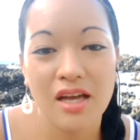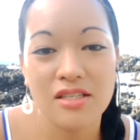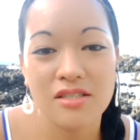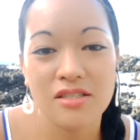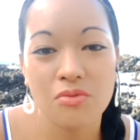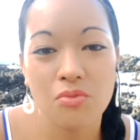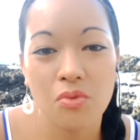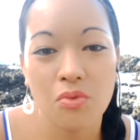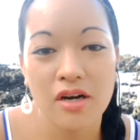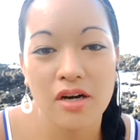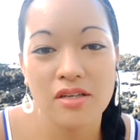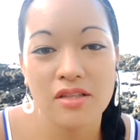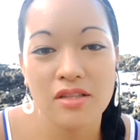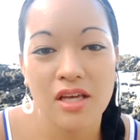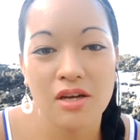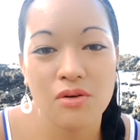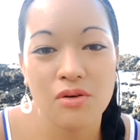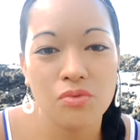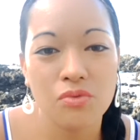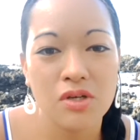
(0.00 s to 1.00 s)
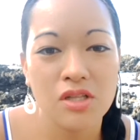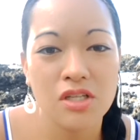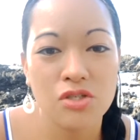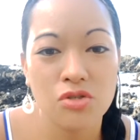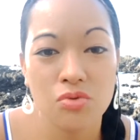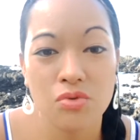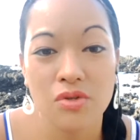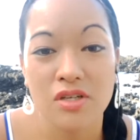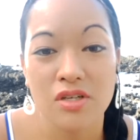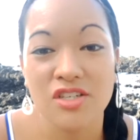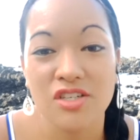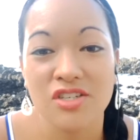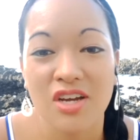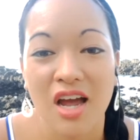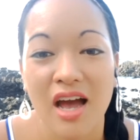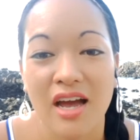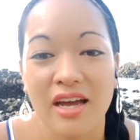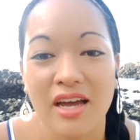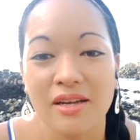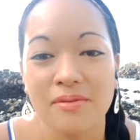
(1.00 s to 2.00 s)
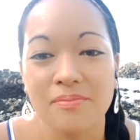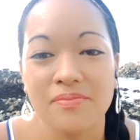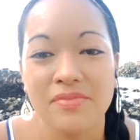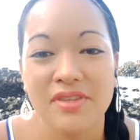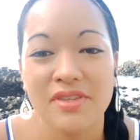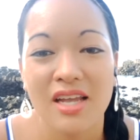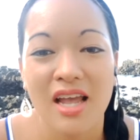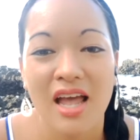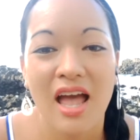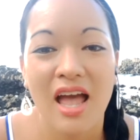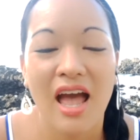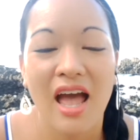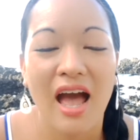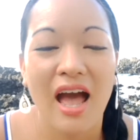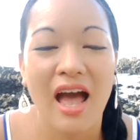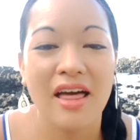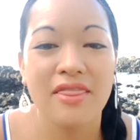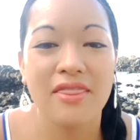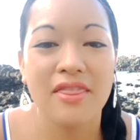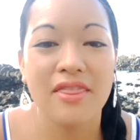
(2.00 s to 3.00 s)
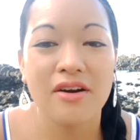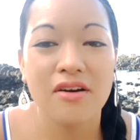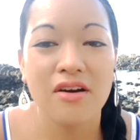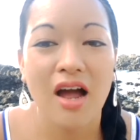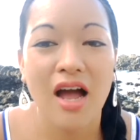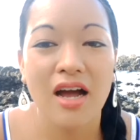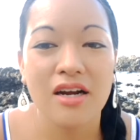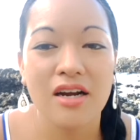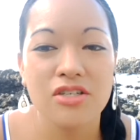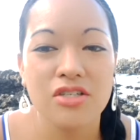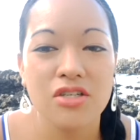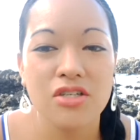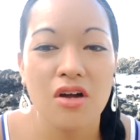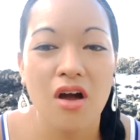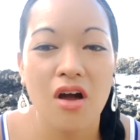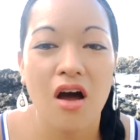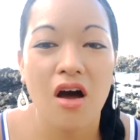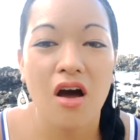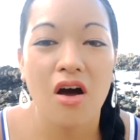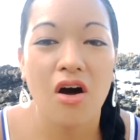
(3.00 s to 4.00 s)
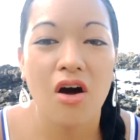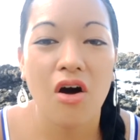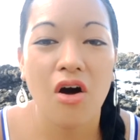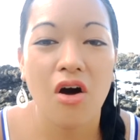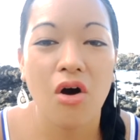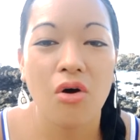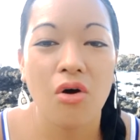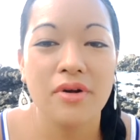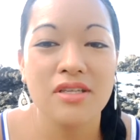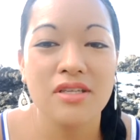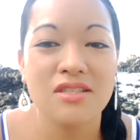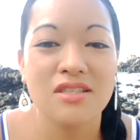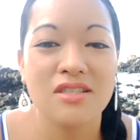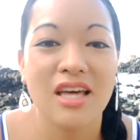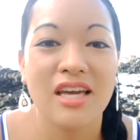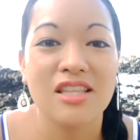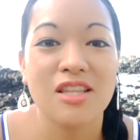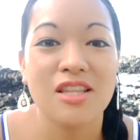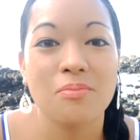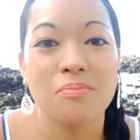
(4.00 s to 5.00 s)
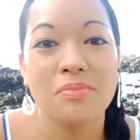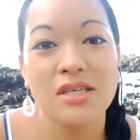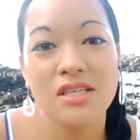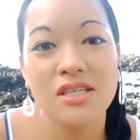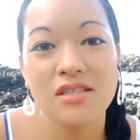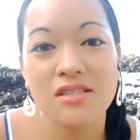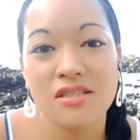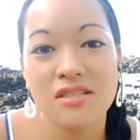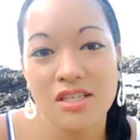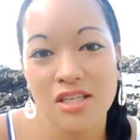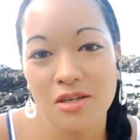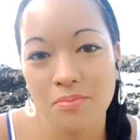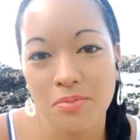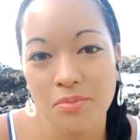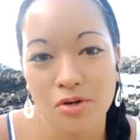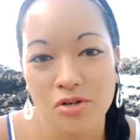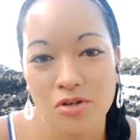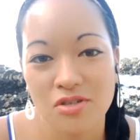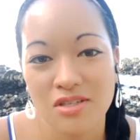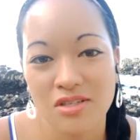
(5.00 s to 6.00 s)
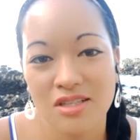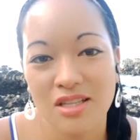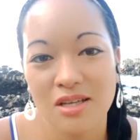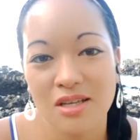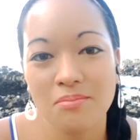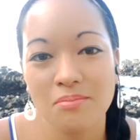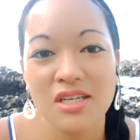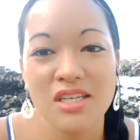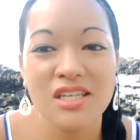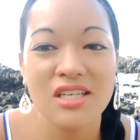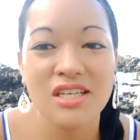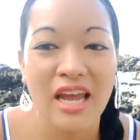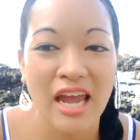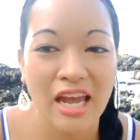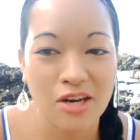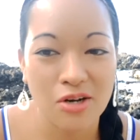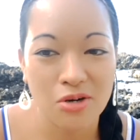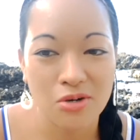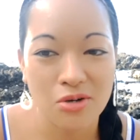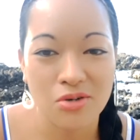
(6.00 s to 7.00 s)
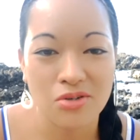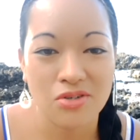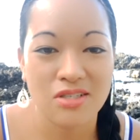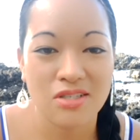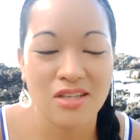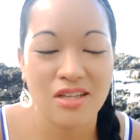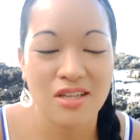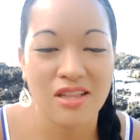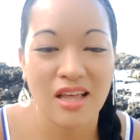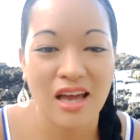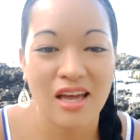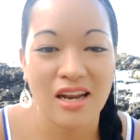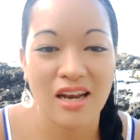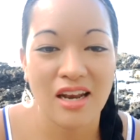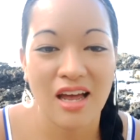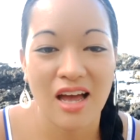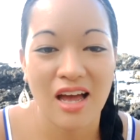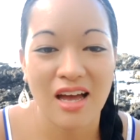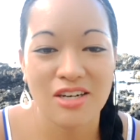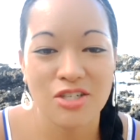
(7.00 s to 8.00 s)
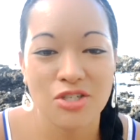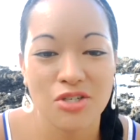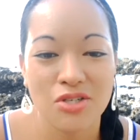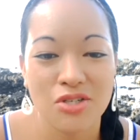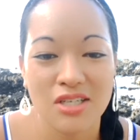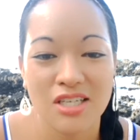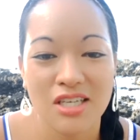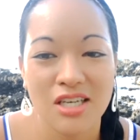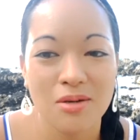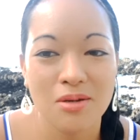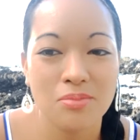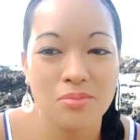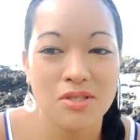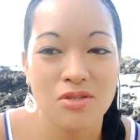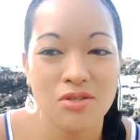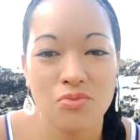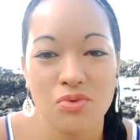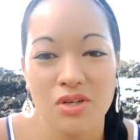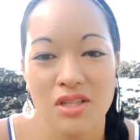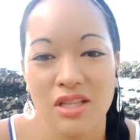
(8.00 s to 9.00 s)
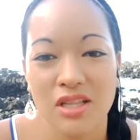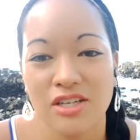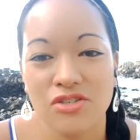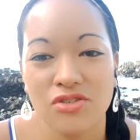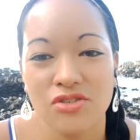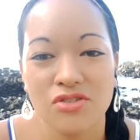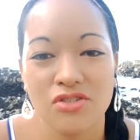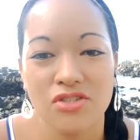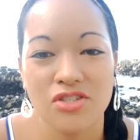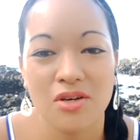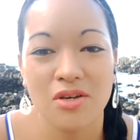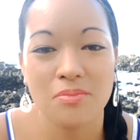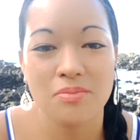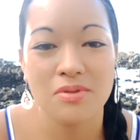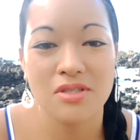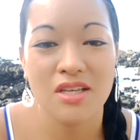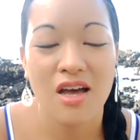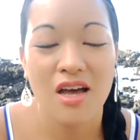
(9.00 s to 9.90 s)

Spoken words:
where they really truly shine. And they're actually always like the peacekeepers, the mediators that actually keeps relationships